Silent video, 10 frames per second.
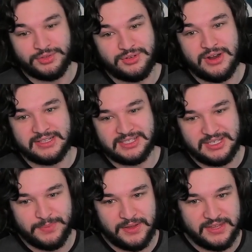Do not
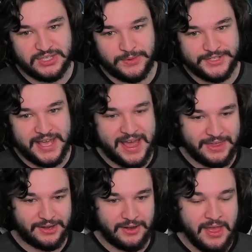sleep on these ones
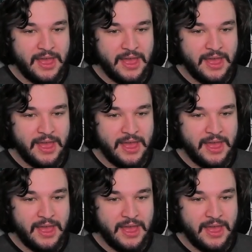either.